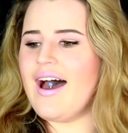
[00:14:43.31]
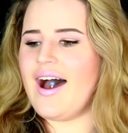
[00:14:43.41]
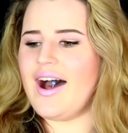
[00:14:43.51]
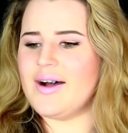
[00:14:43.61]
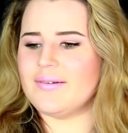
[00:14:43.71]

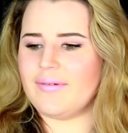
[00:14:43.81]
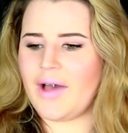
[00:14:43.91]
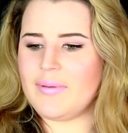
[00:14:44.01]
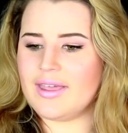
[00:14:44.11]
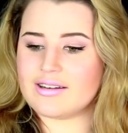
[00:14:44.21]

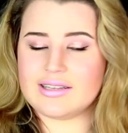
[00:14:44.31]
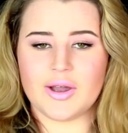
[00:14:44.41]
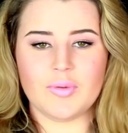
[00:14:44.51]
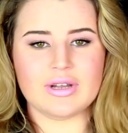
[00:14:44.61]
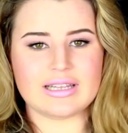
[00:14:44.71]
I'm here
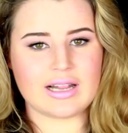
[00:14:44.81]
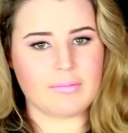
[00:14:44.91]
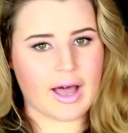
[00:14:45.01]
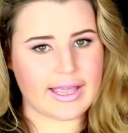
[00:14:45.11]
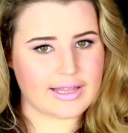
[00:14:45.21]
alone with little
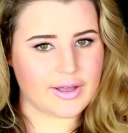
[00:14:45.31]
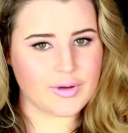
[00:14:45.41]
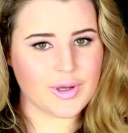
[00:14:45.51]
Milo,